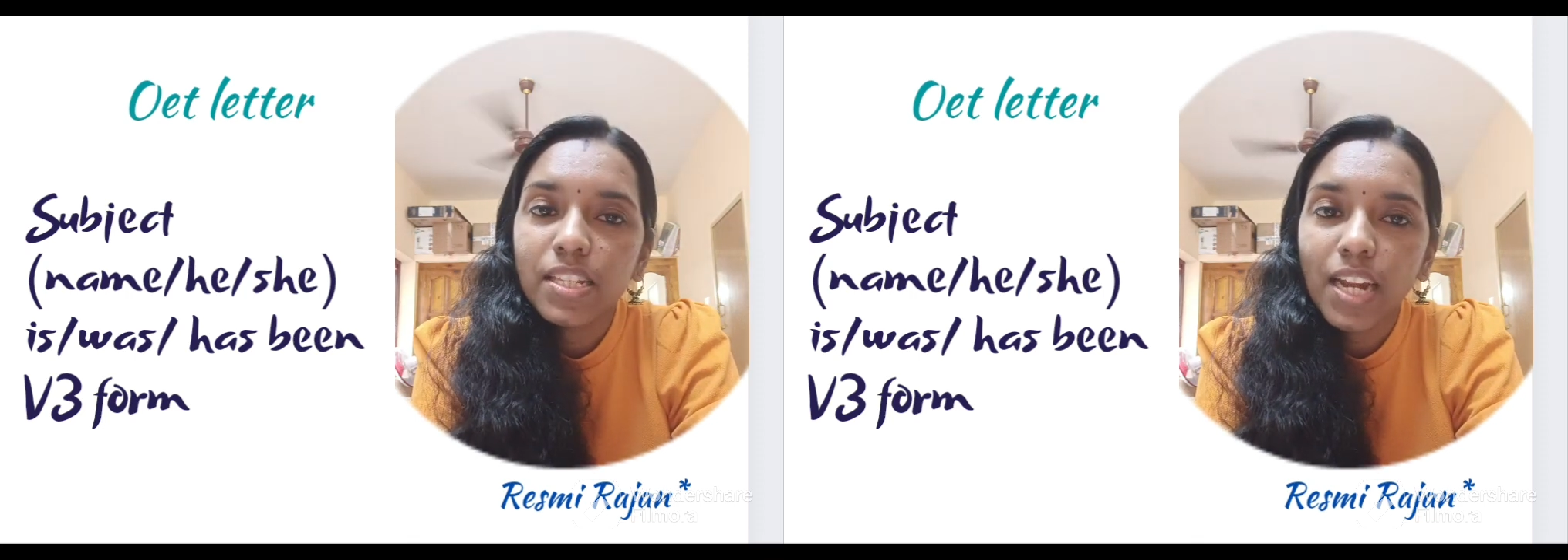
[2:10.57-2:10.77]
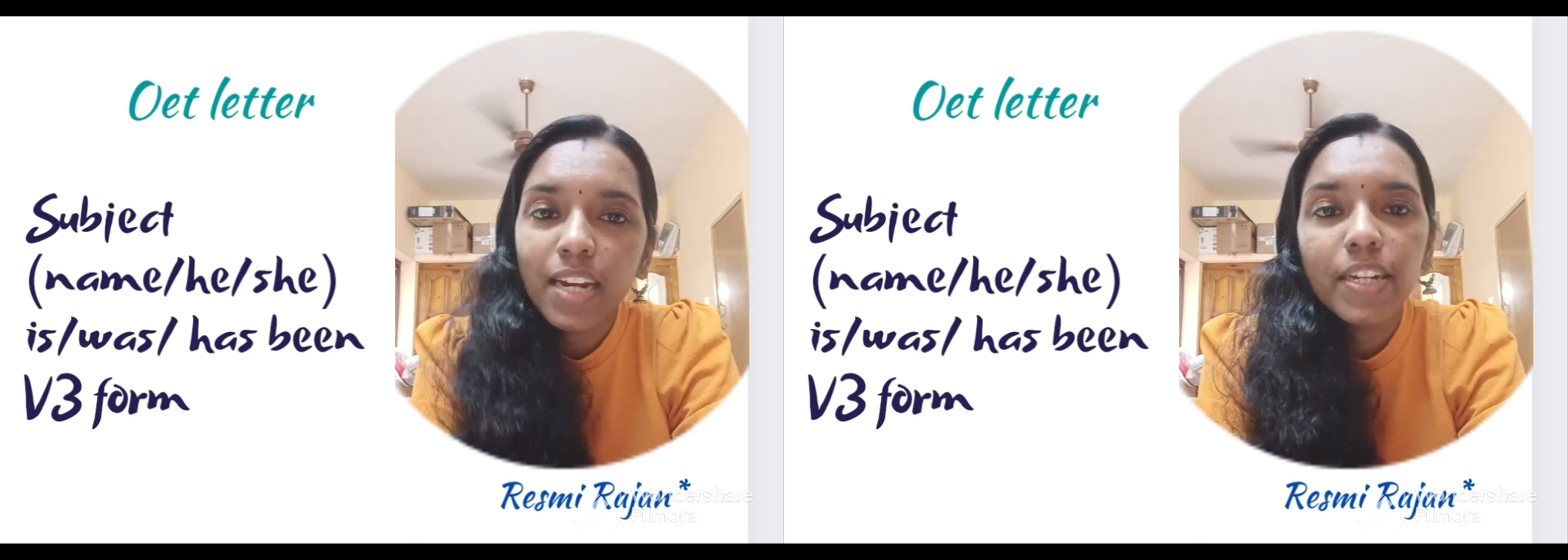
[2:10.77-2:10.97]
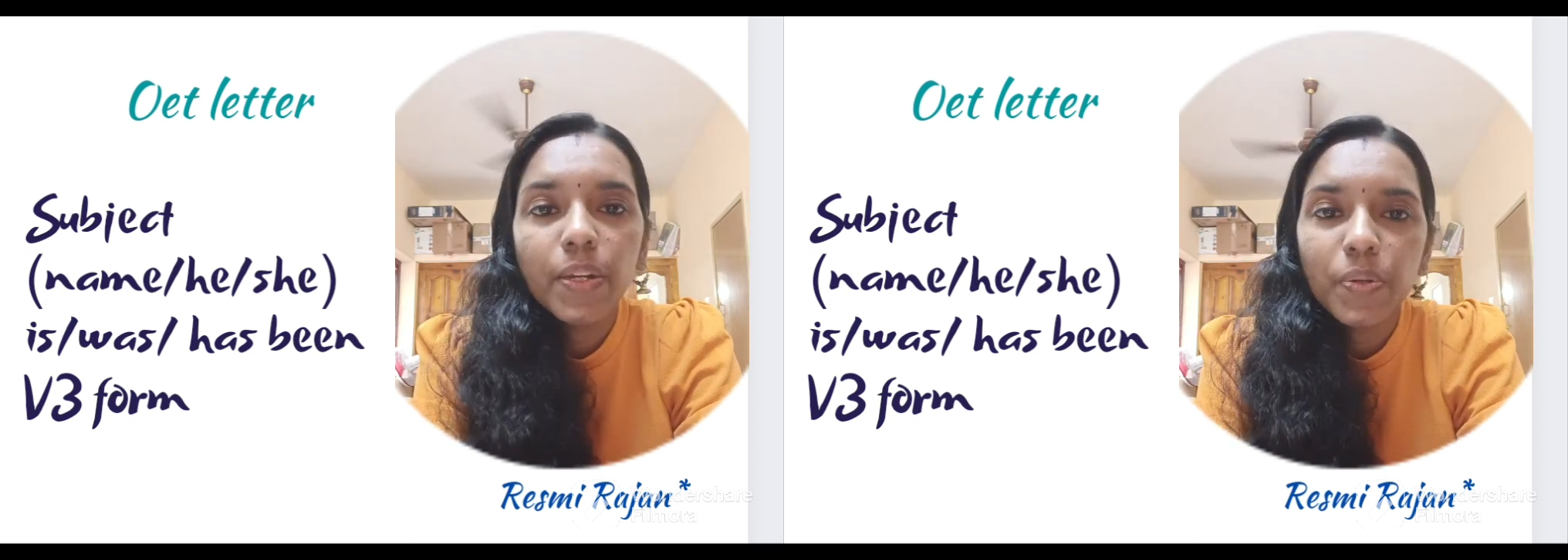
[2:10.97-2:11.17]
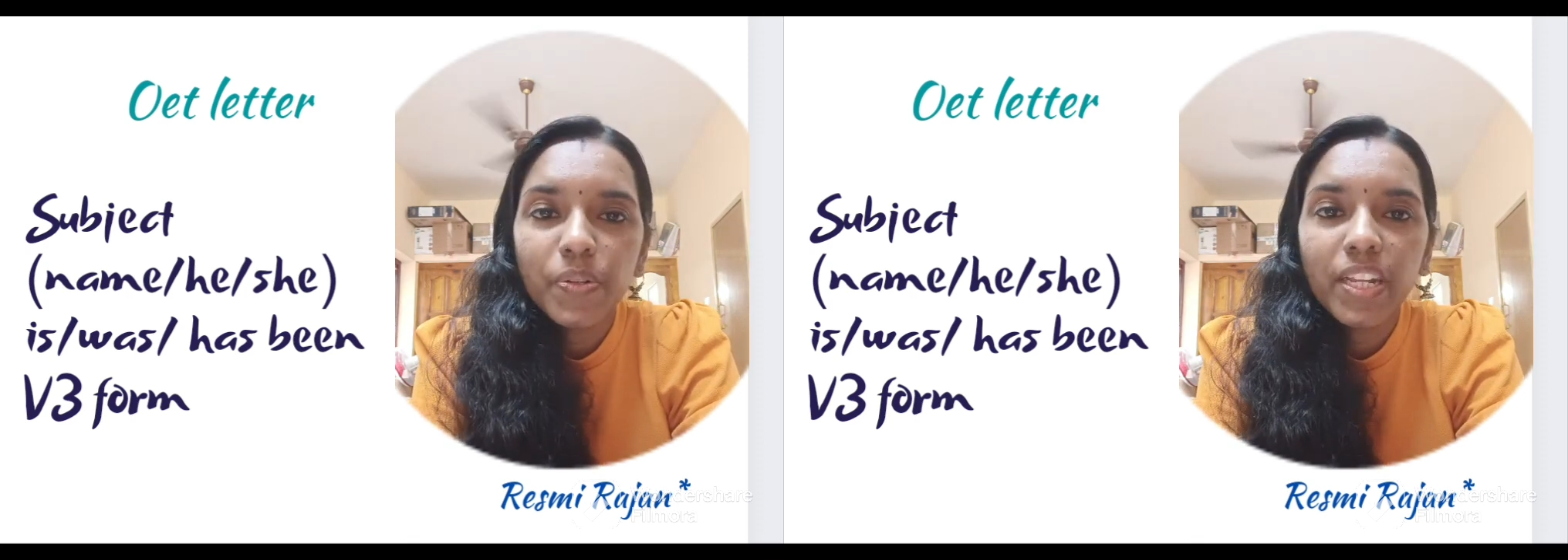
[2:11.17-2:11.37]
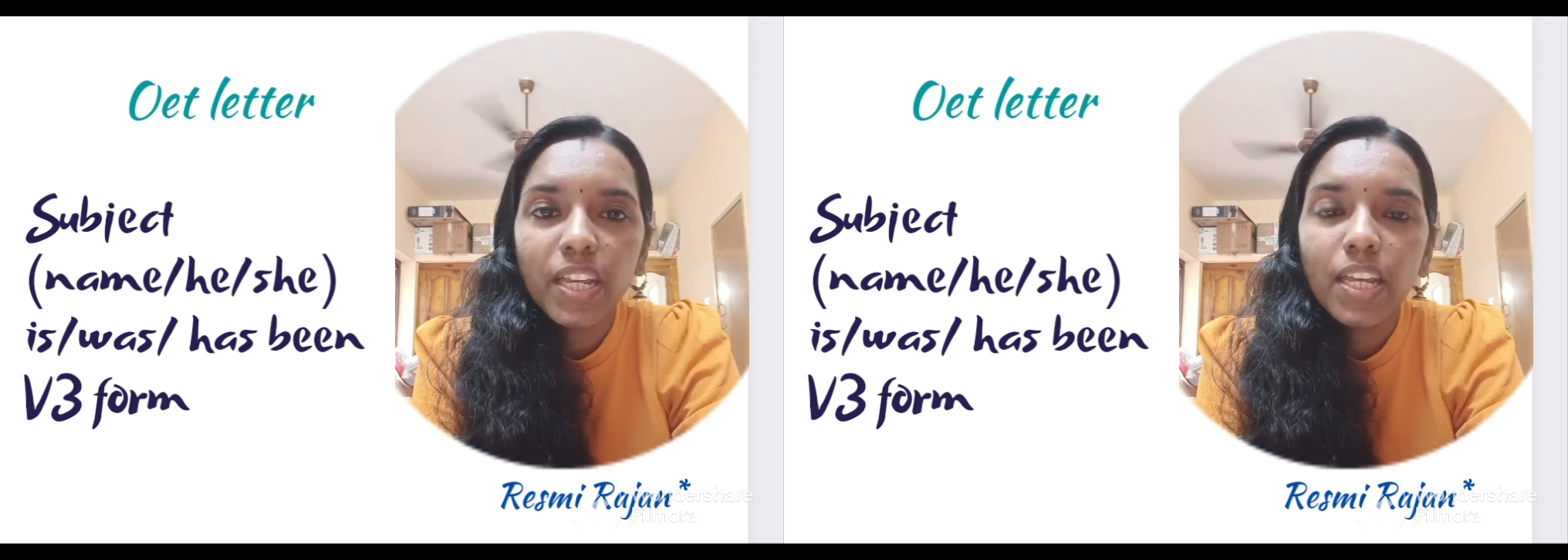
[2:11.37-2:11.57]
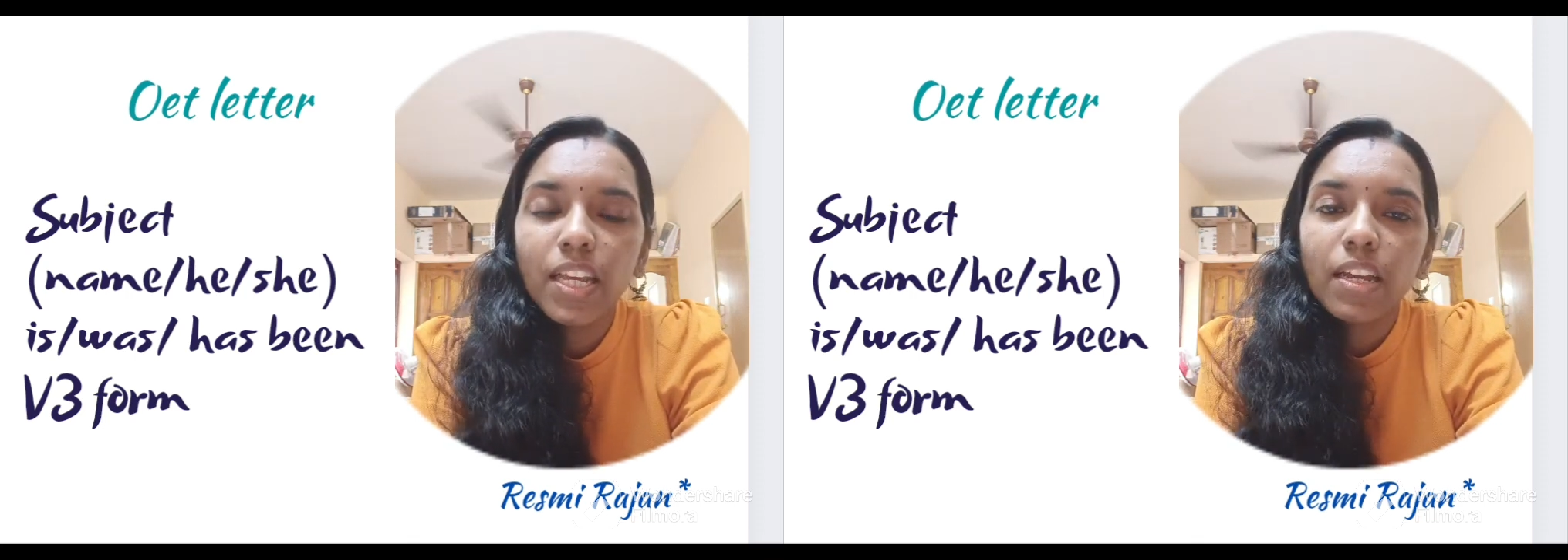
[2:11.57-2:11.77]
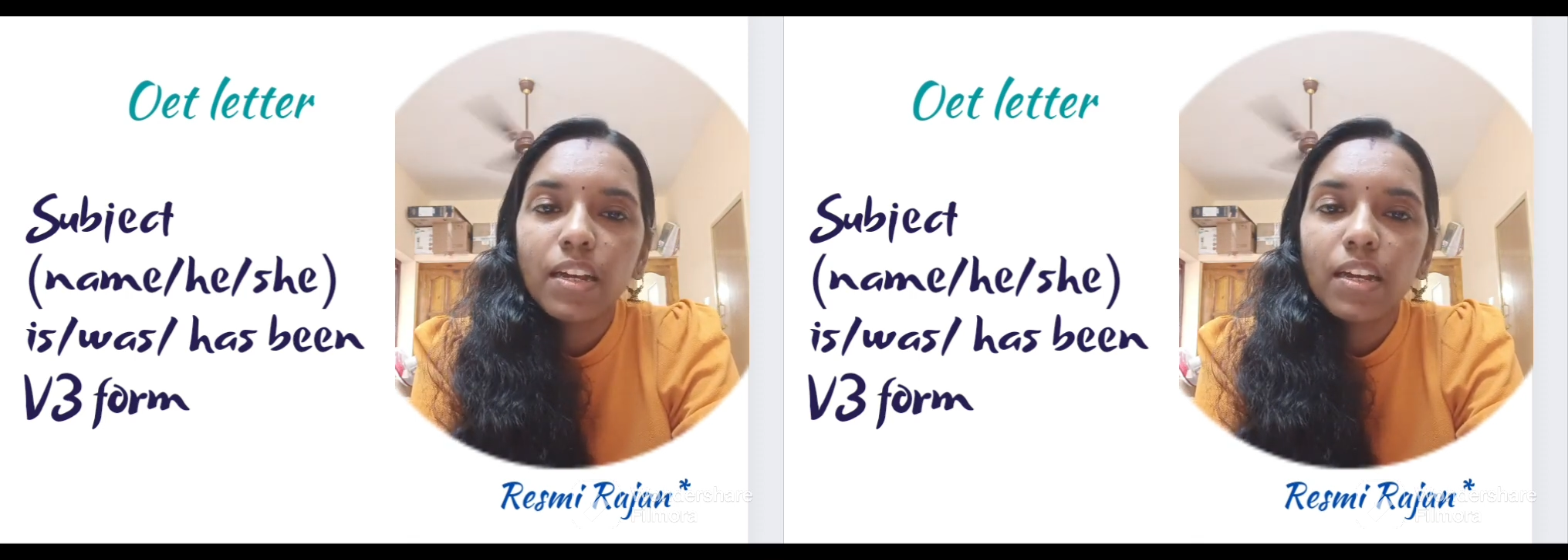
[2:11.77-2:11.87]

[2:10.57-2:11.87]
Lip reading: started already